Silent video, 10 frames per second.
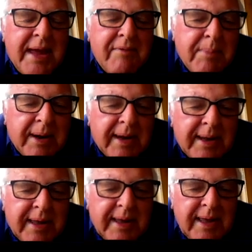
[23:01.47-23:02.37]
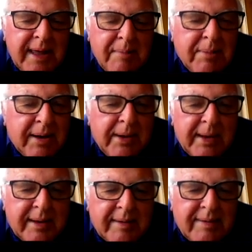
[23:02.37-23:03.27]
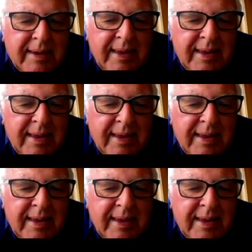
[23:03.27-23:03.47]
everybody in Barbados.